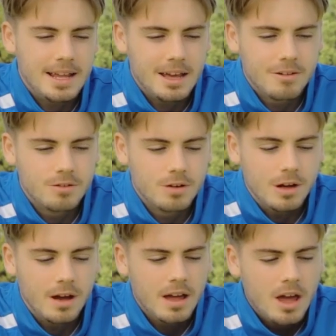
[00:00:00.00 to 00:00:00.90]
here
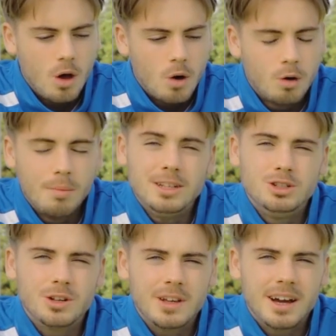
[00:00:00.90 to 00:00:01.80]
for all my
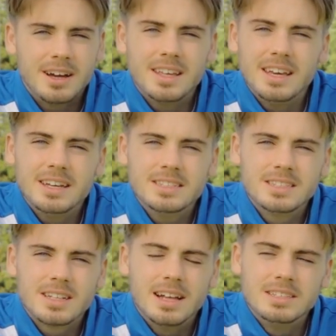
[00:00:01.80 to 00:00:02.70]
junior
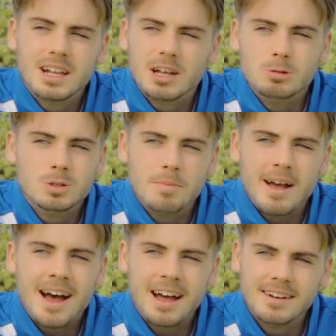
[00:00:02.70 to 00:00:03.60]
years until I was
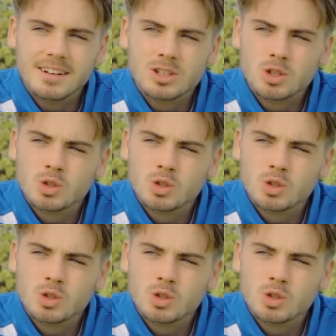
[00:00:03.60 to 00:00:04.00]
about under